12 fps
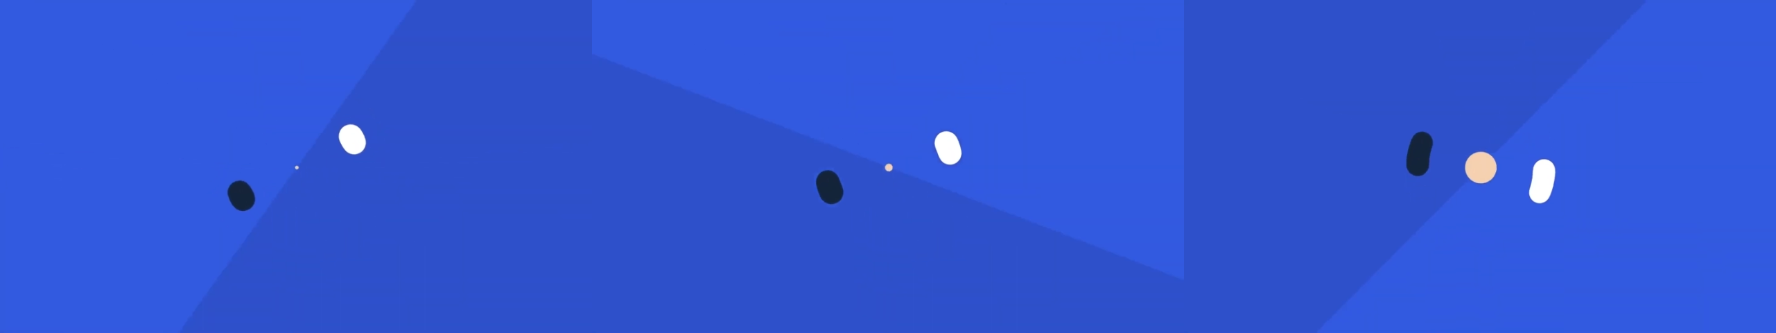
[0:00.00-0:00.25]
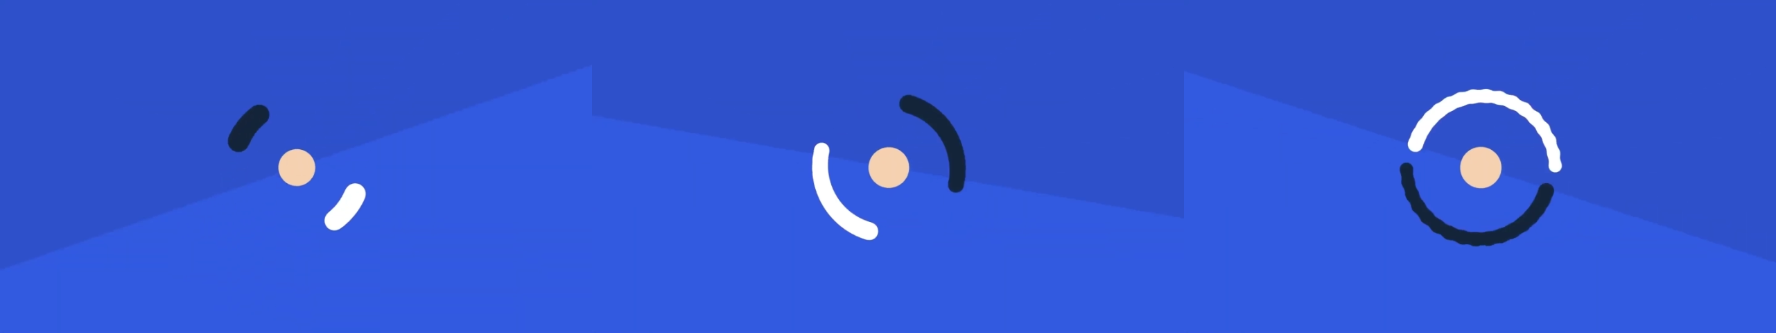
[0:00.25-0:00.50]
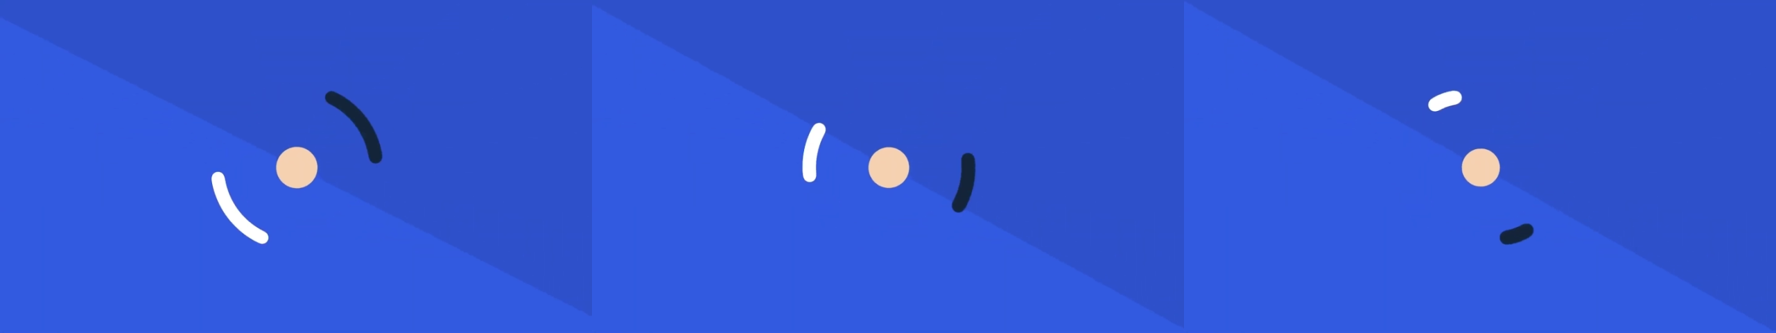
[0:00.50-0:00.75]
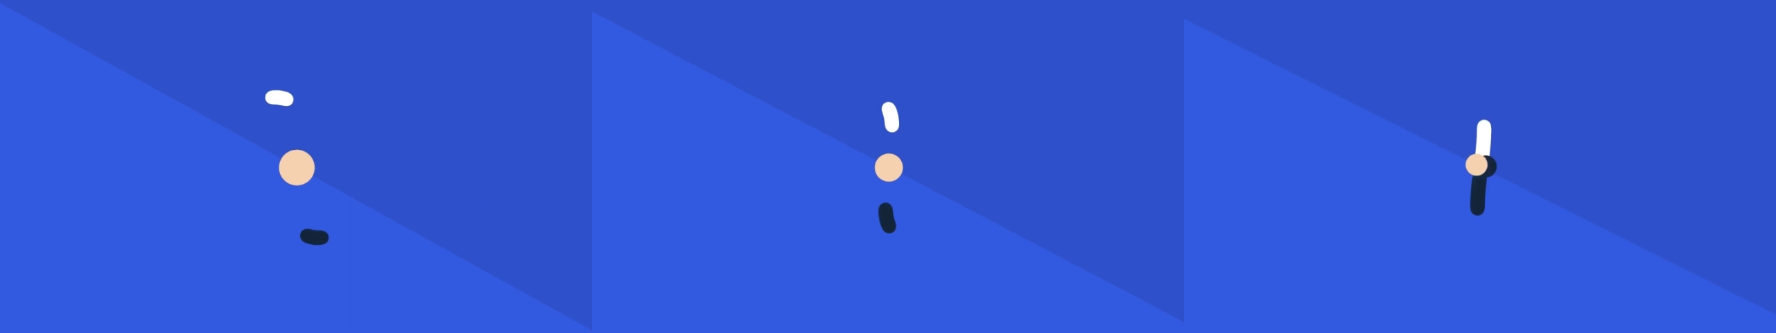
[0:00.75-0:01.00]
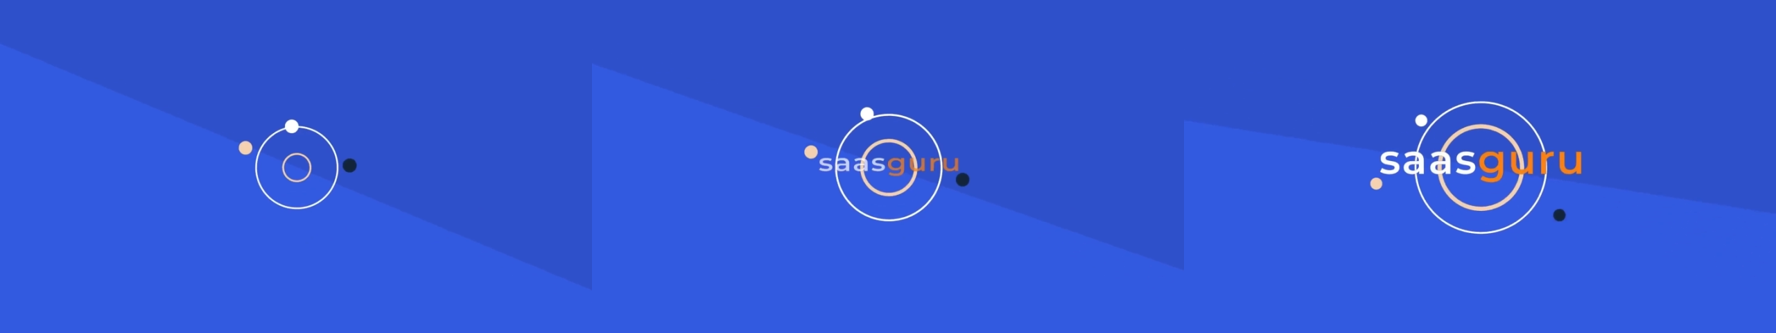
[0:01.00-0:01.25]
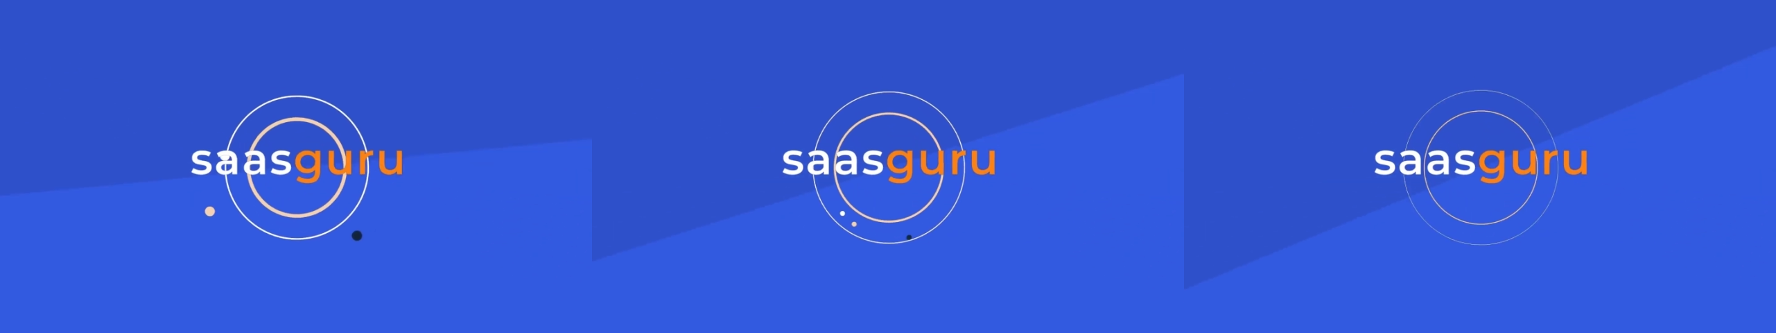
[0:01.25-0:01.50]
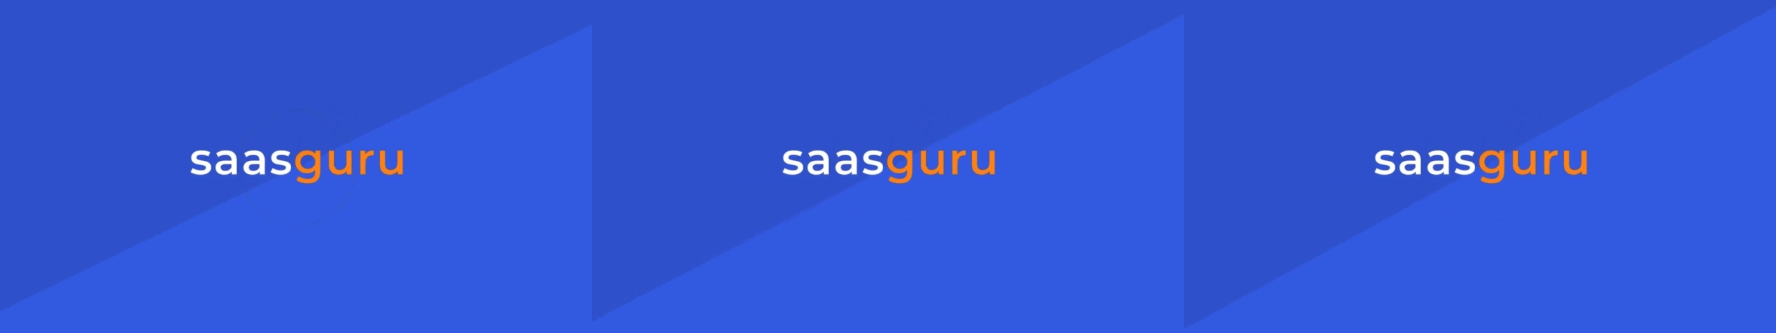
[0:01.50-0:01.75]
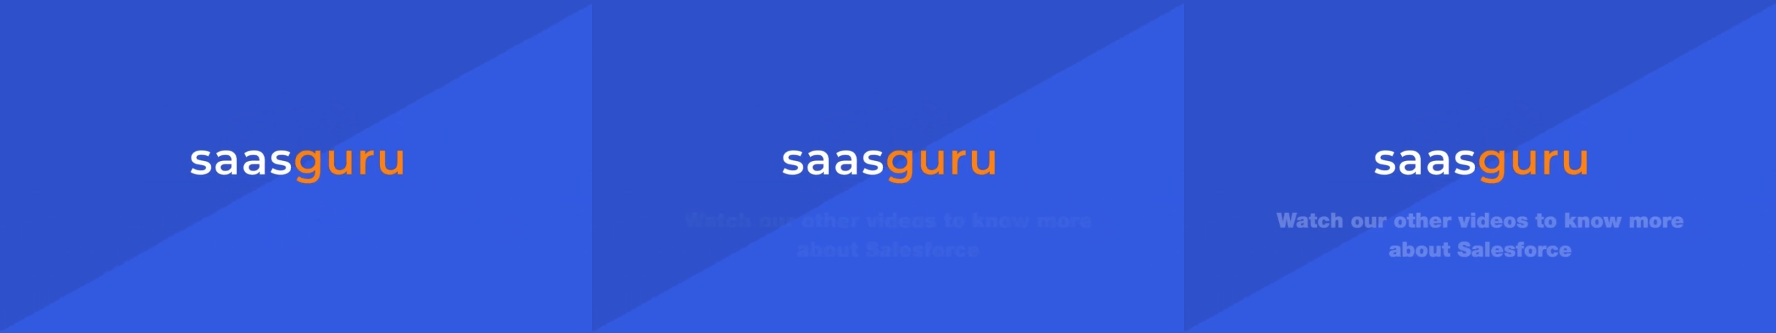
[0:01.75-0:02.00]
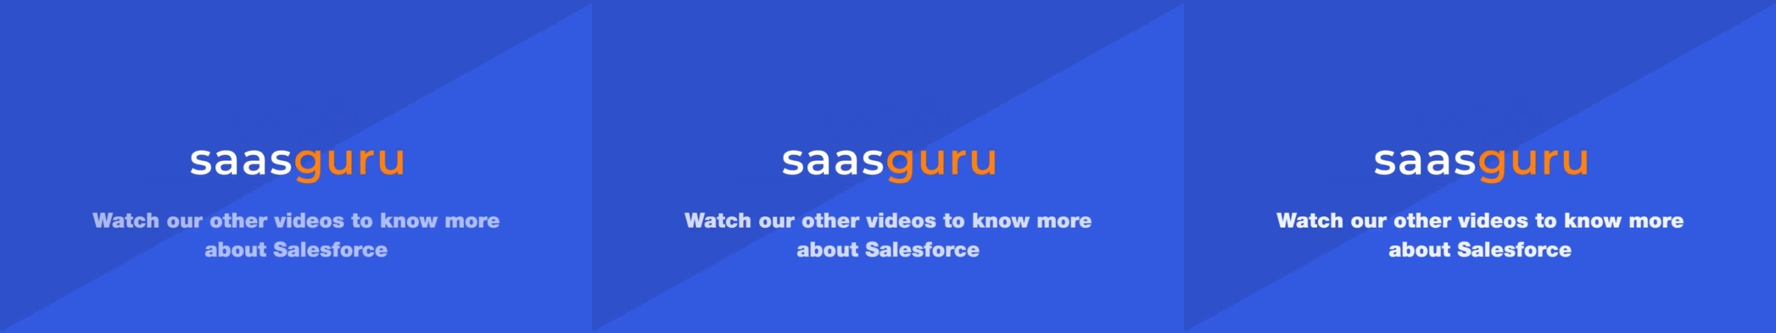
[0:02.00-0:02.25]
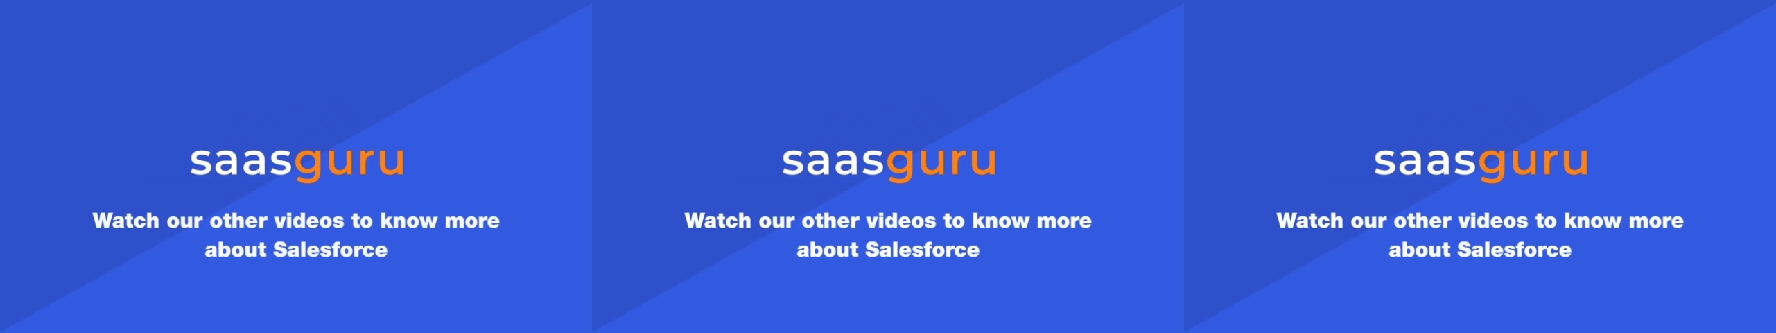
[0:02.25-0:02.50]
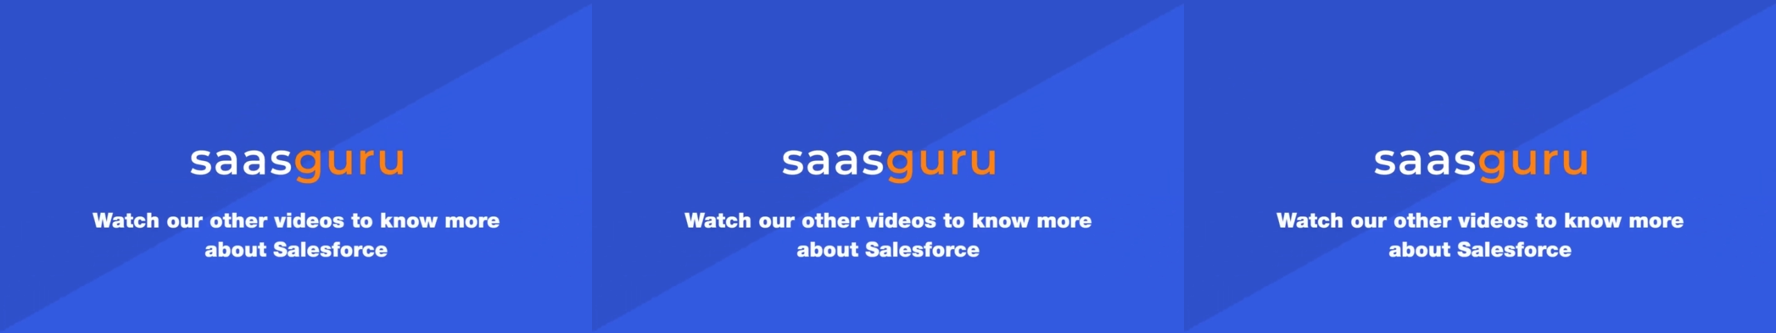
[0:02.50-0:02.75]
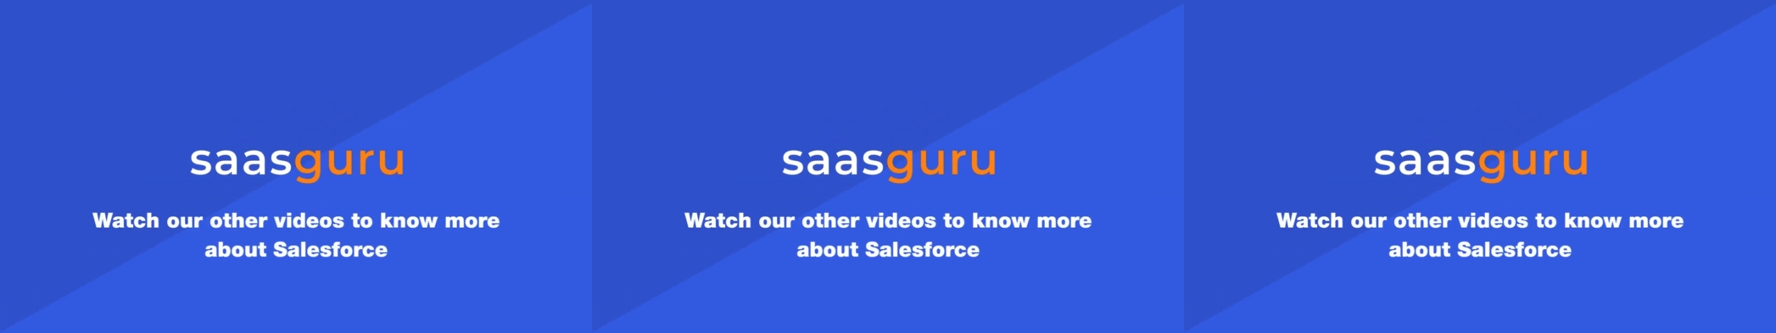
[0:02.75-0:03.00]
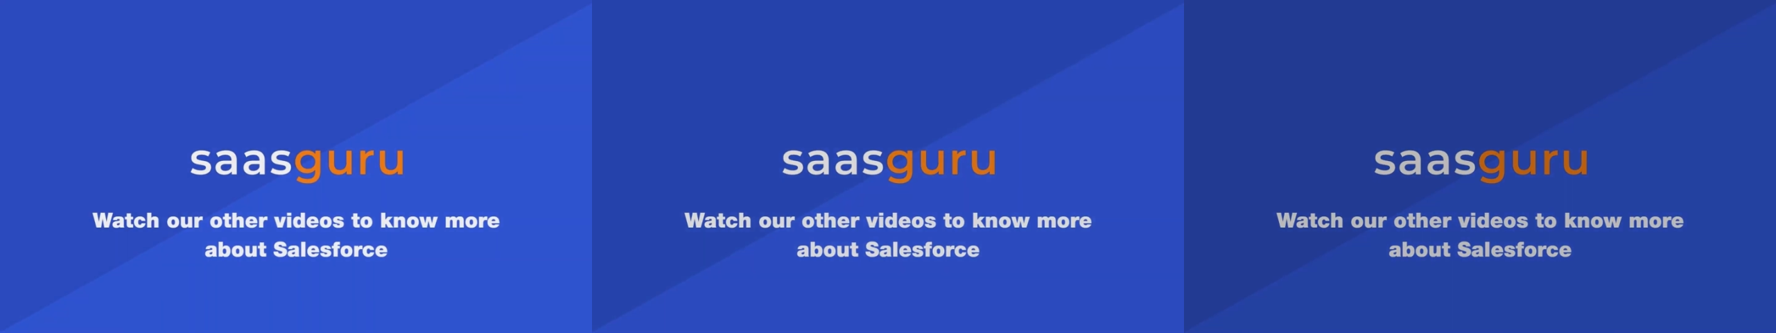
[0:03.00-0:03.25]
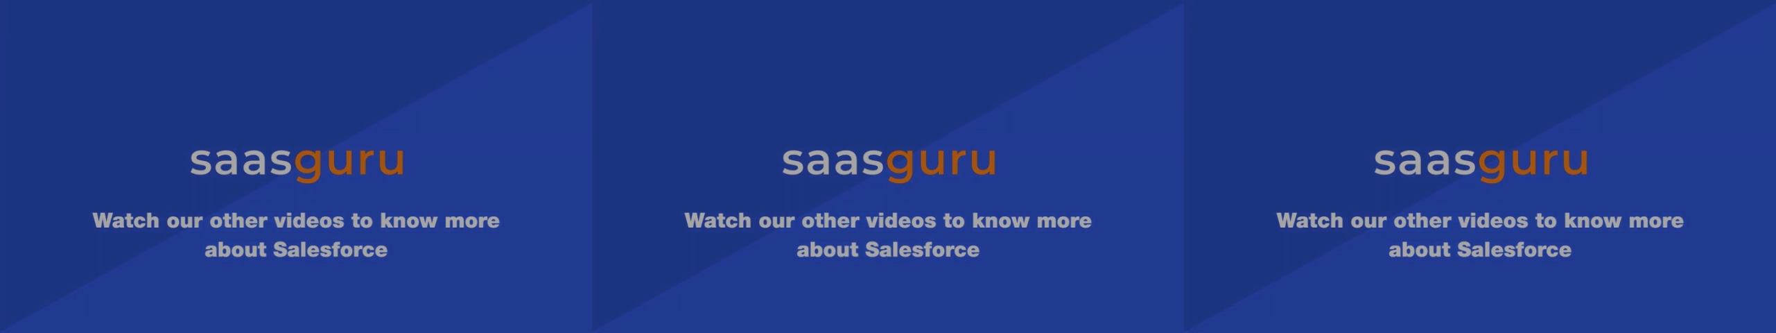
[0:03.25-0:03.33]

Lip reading: No face is visible, so there are no lips to read.